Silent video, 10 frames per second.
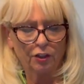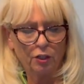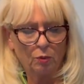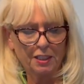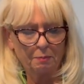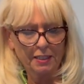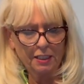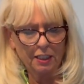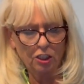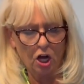you want some
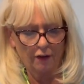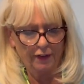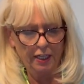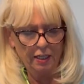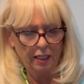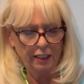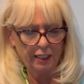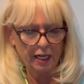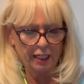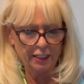instant coffee, any
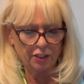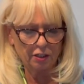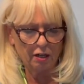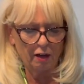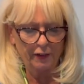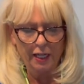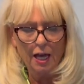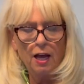kind of instant coffee.